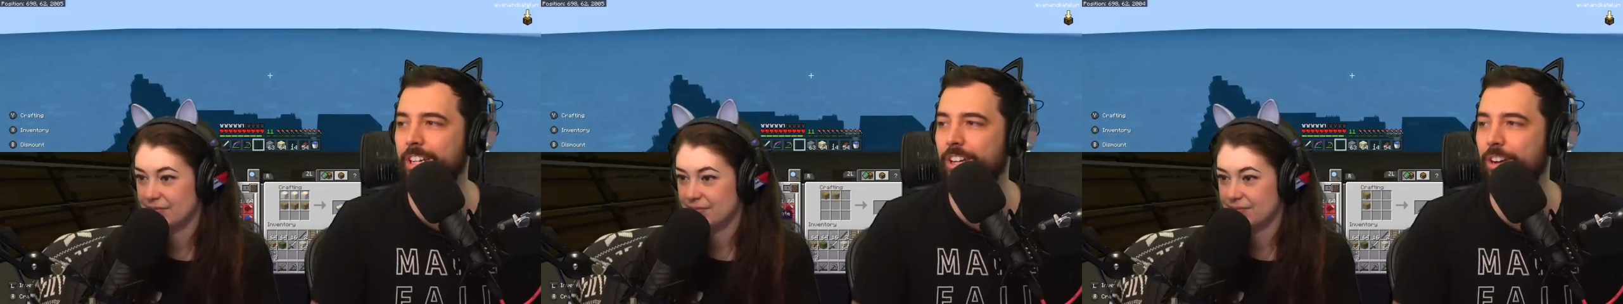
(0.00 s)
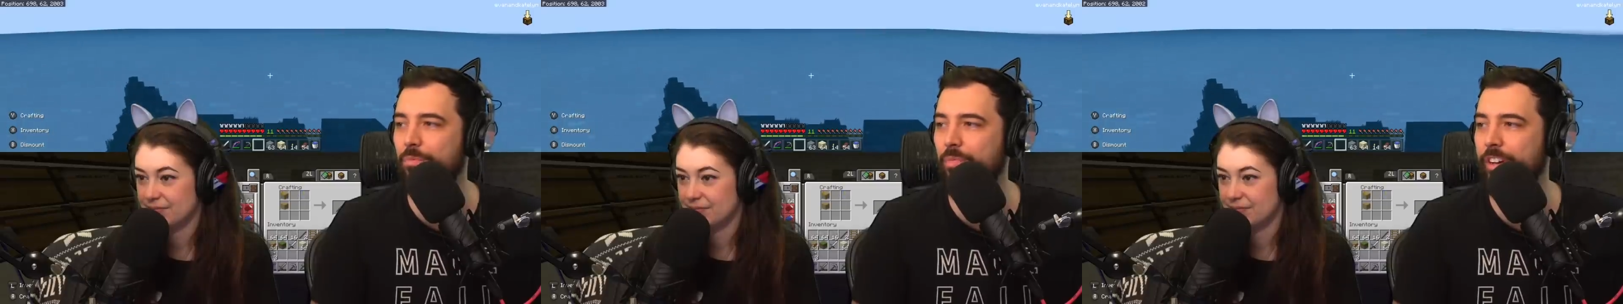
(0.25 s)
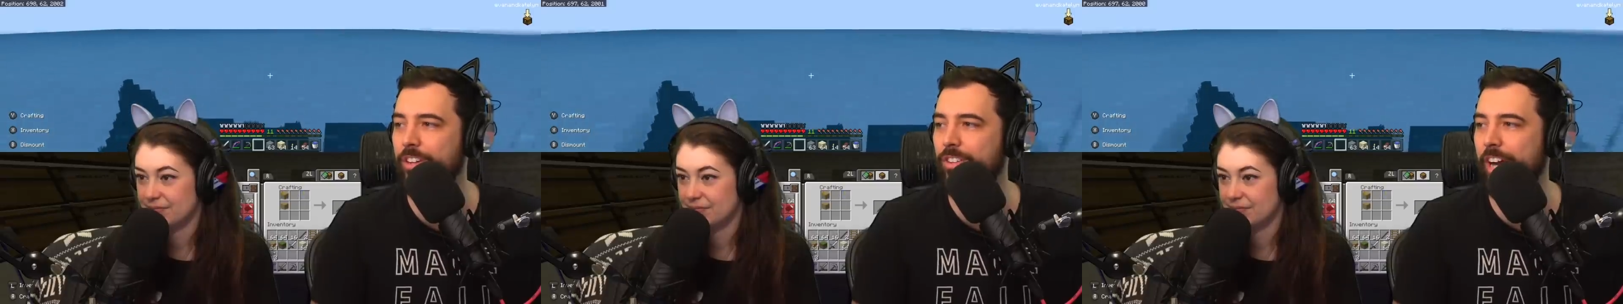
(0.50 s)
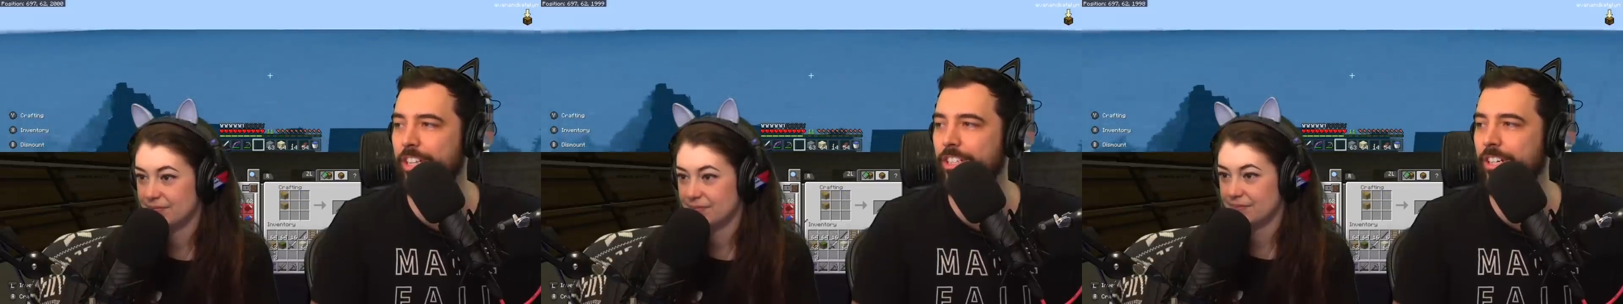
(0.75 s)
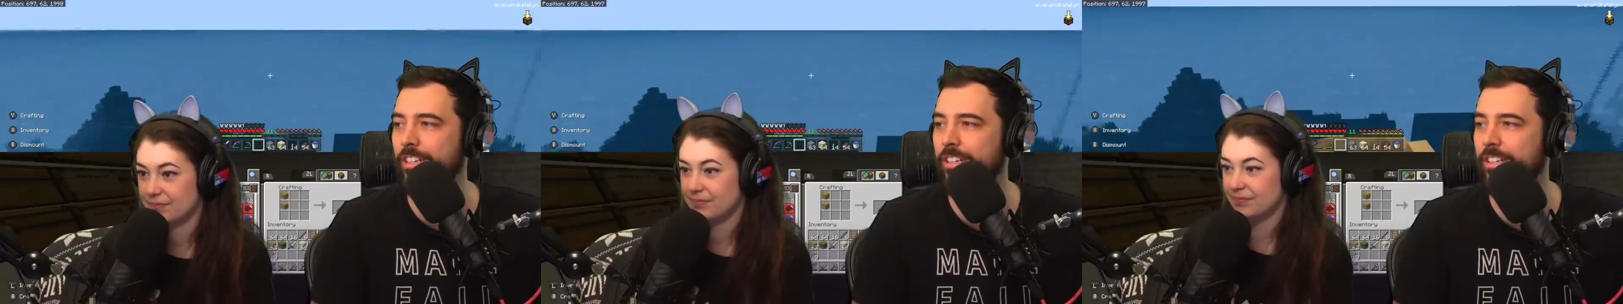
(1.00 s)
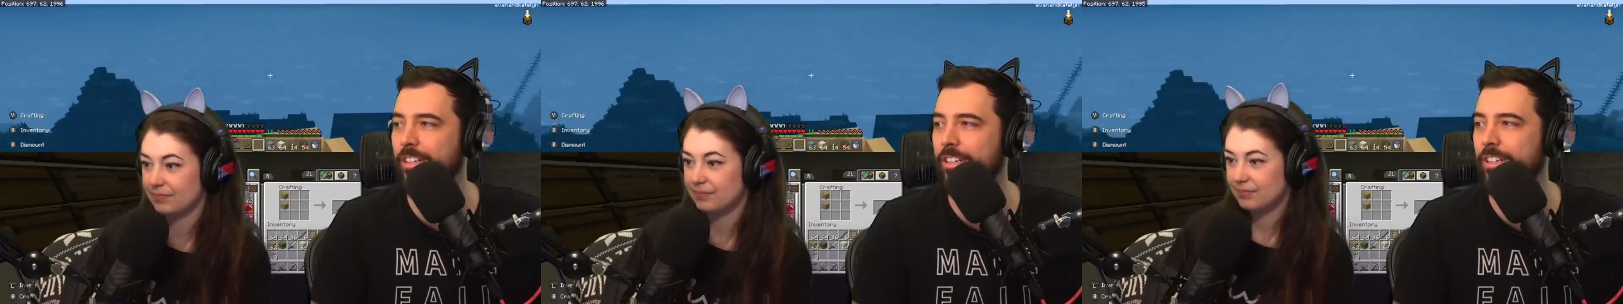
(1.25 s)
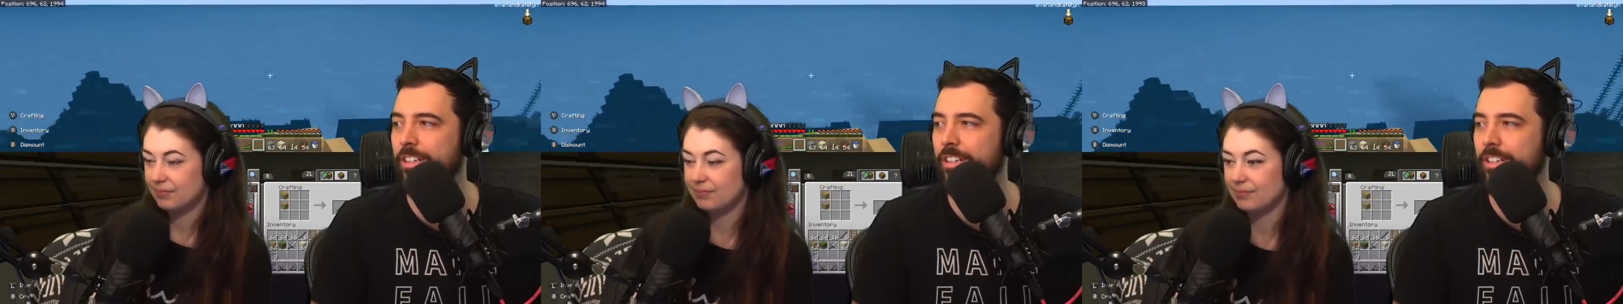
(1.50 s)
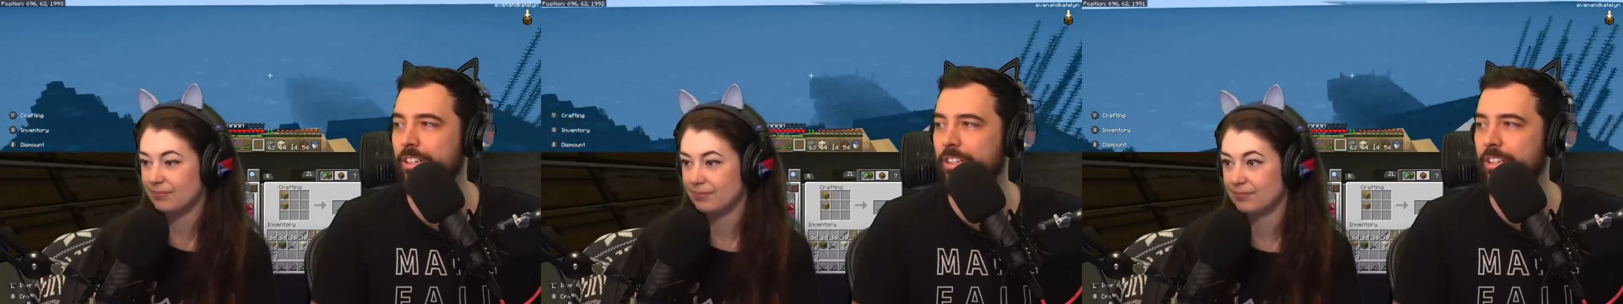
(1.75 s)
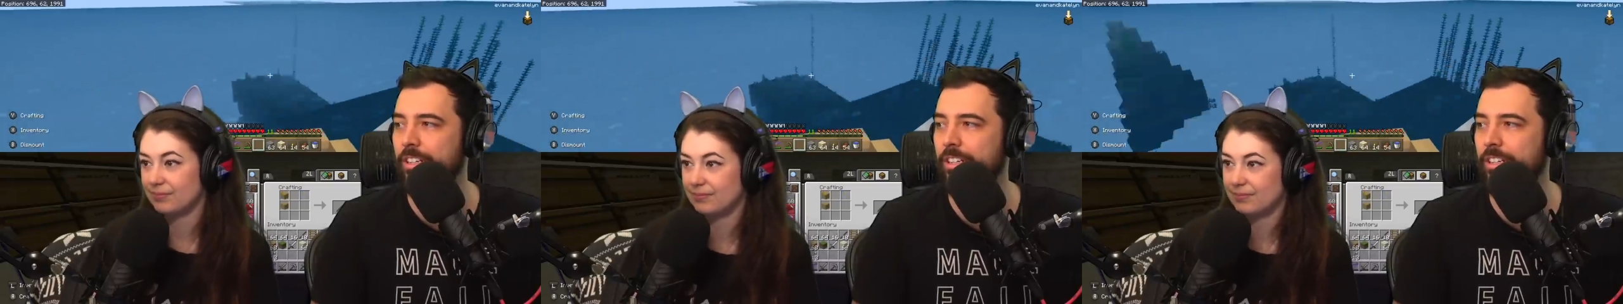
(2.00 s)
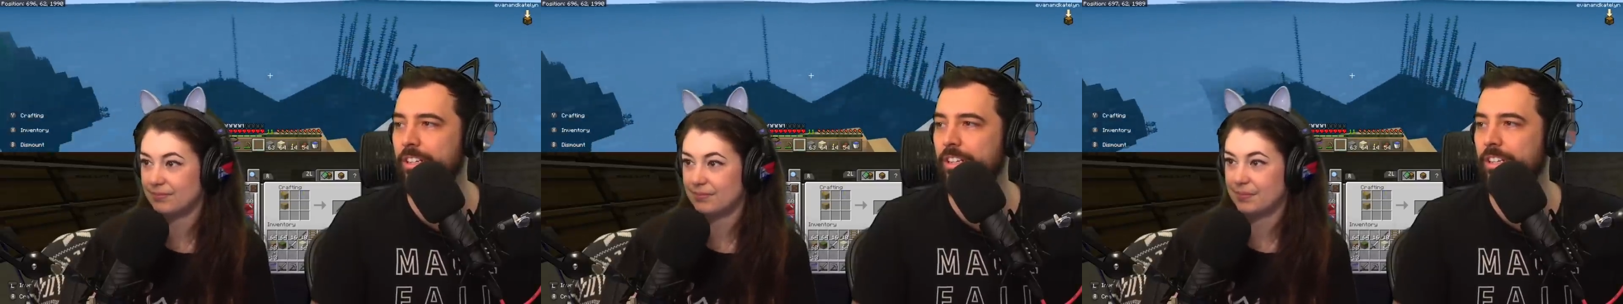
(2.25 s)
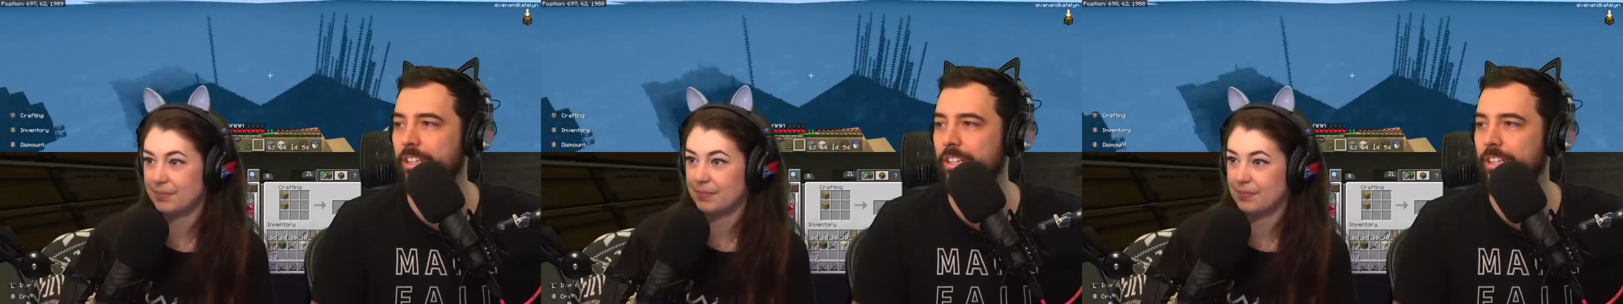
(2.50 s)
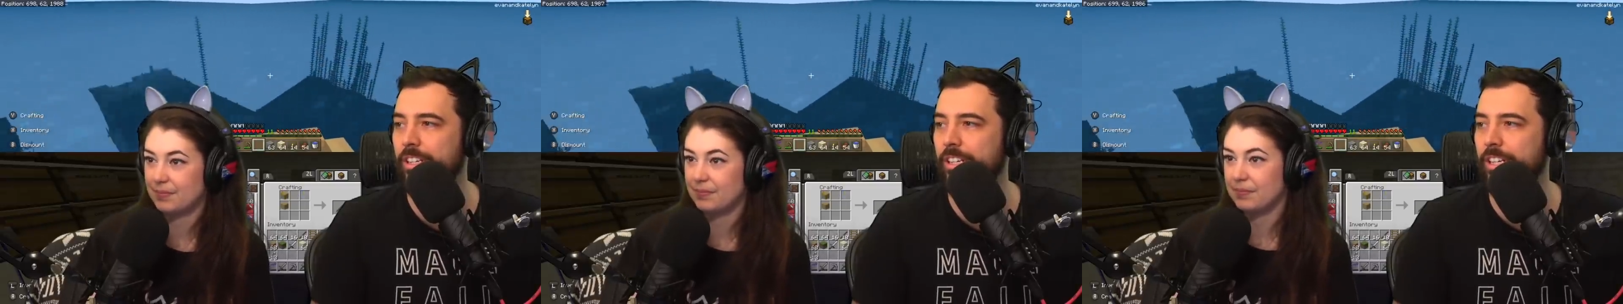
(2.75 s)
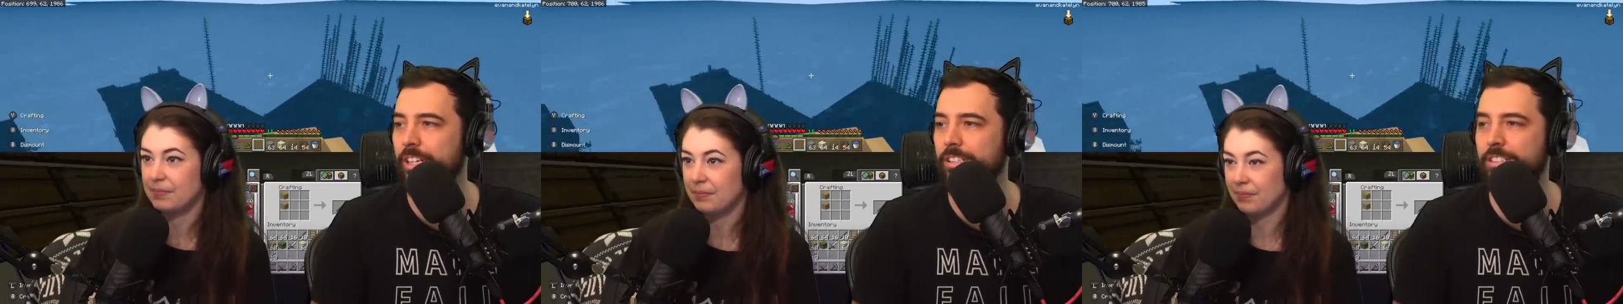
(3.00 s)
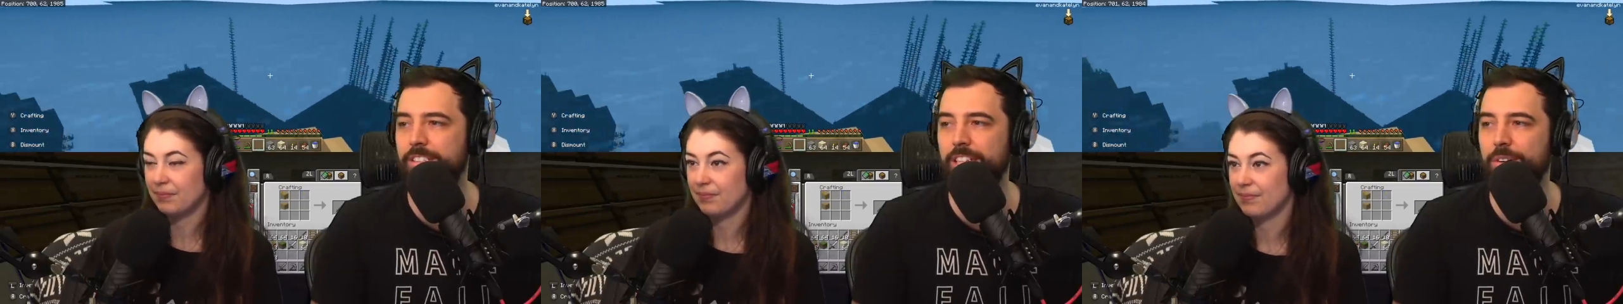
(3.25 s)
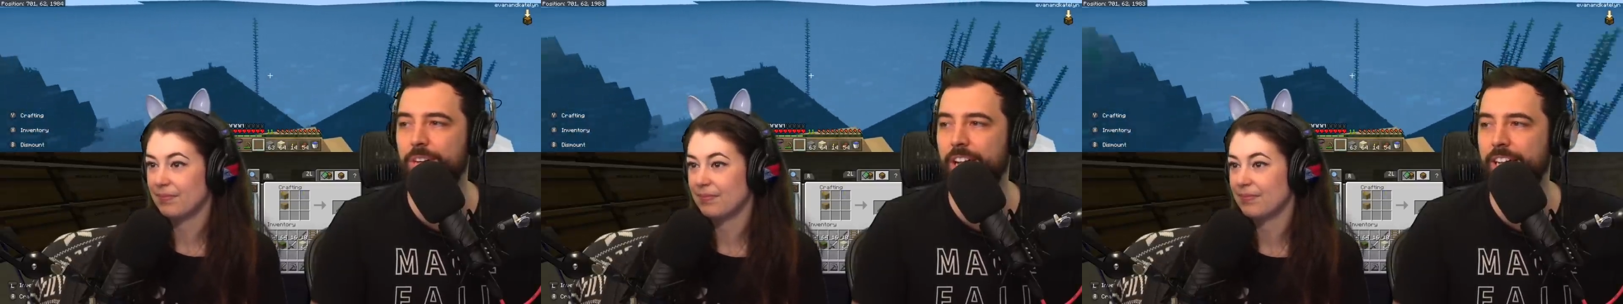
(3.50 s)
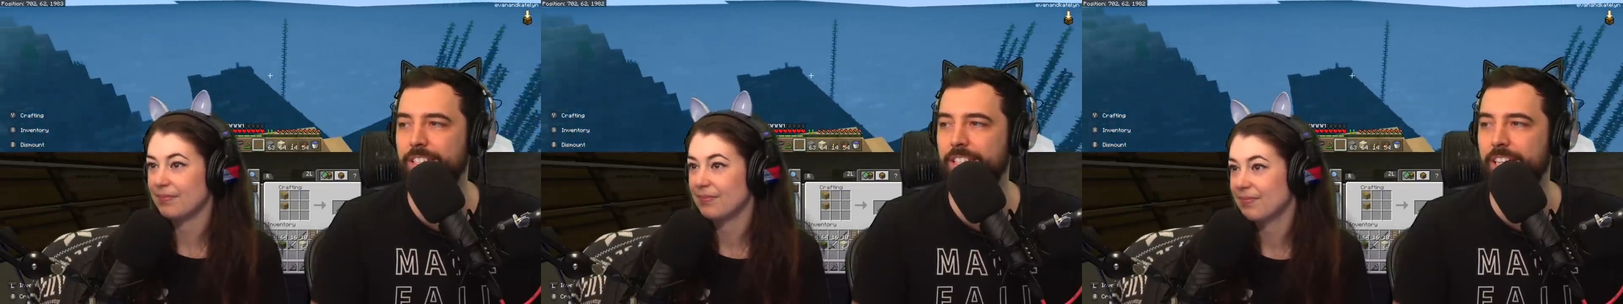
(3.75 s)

Speaker 1: just gonna go in one direction and see what I